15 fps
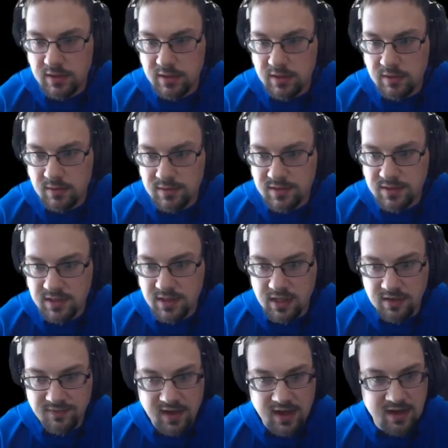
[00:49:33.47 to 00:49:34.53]
We'll see if
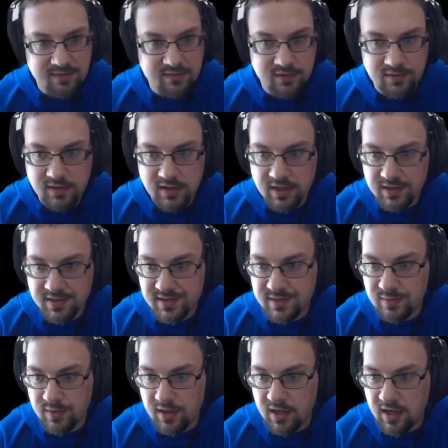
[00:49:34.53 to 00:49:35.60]
after this
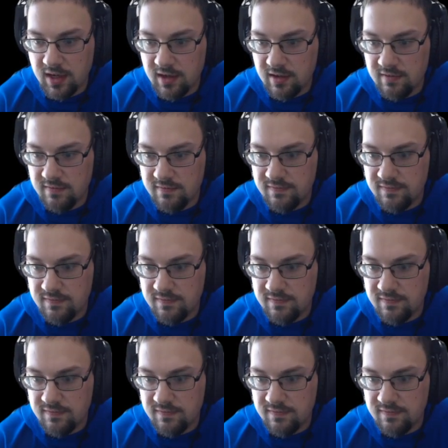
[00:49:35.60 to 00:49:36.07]
we have